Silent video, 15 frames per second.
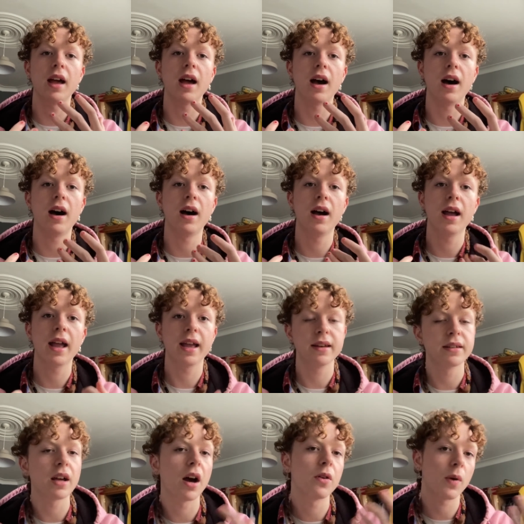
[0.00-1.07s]
uh,
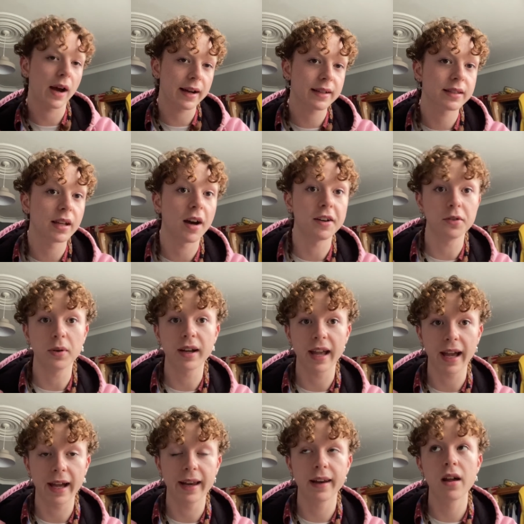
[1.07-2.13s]
internal, external
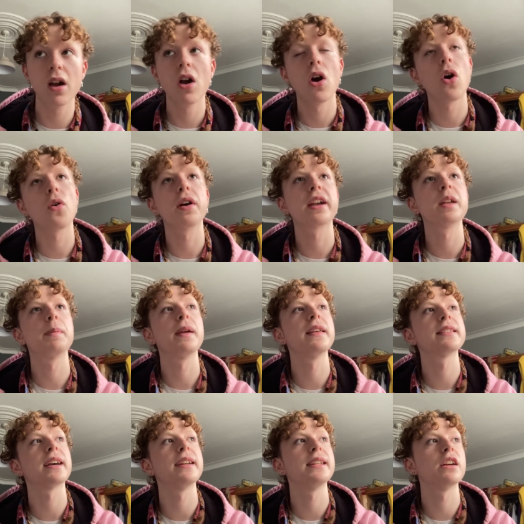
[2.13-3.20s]
again, or it could be
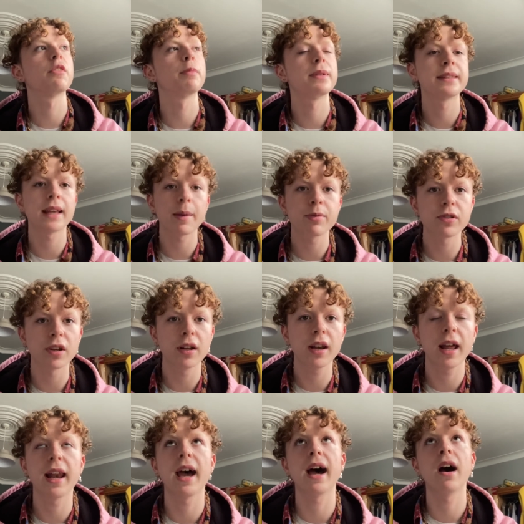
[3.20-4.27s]
this idea of perception
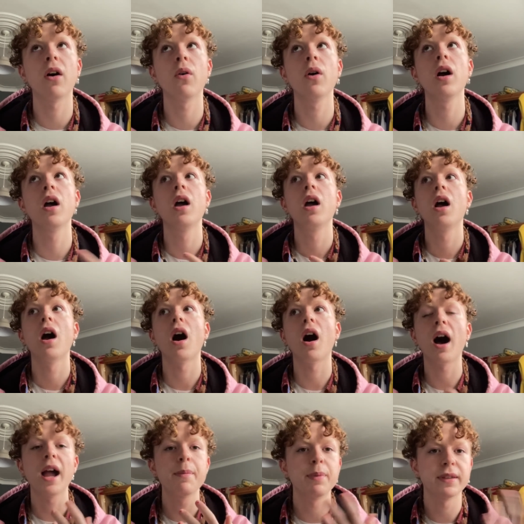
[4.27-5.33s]
and how
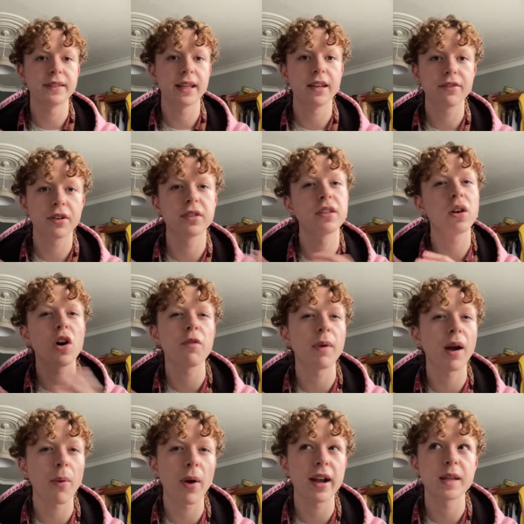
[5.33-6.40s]
I perceive, because a lot of my
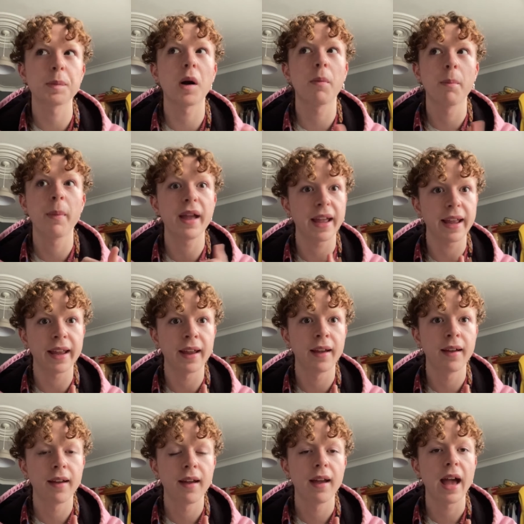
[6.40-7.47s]
work is about me
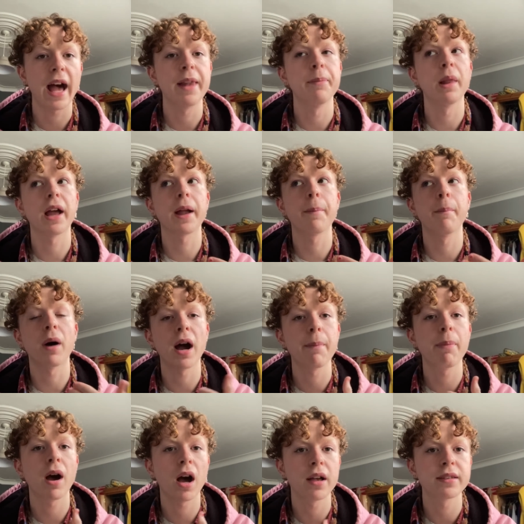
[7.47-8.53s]
and like my
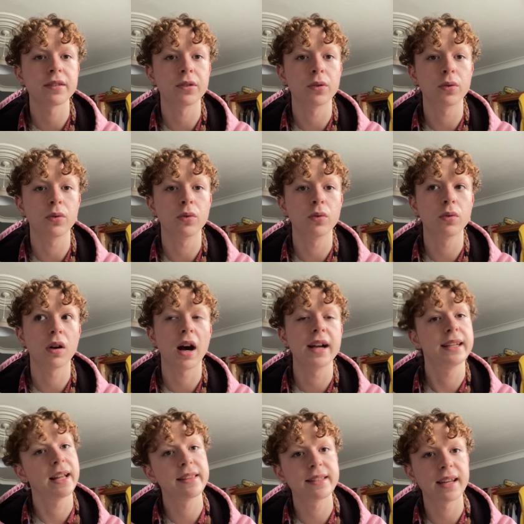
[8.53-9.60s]
personal
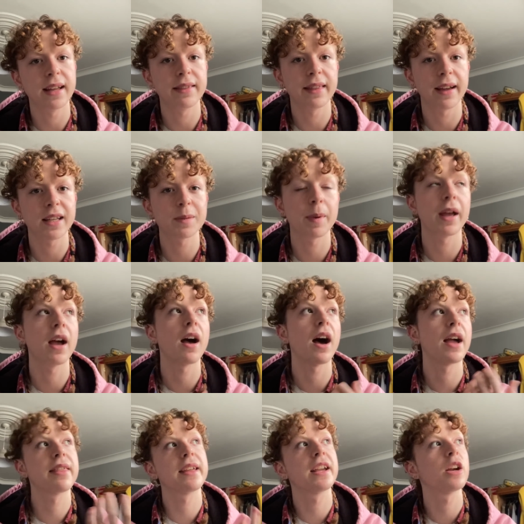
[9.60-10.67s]
identity and things, but I
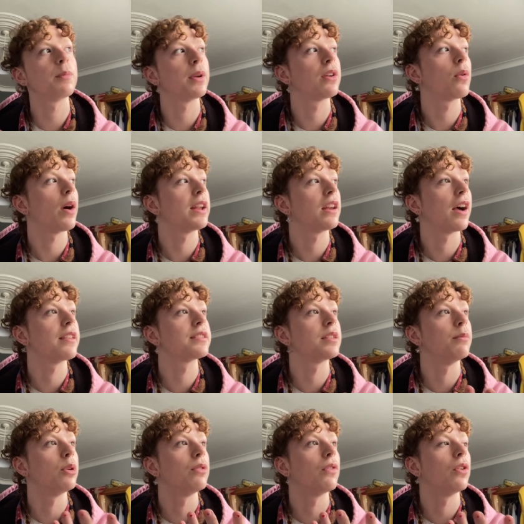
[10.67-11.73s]
think it would be quite nice to
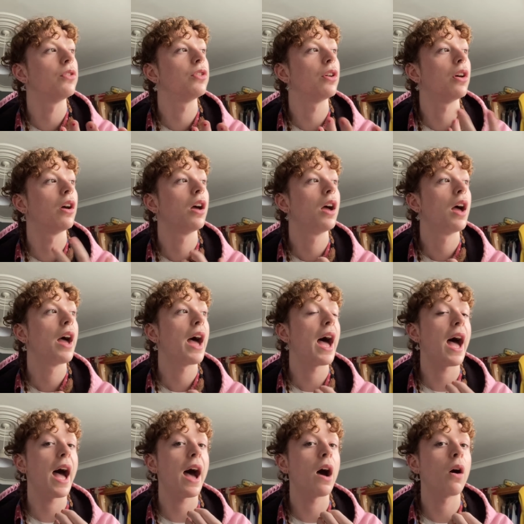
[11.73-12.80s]
move on to
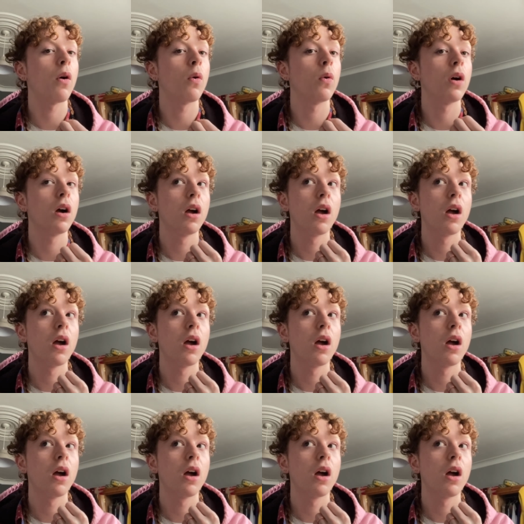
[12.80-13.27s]
how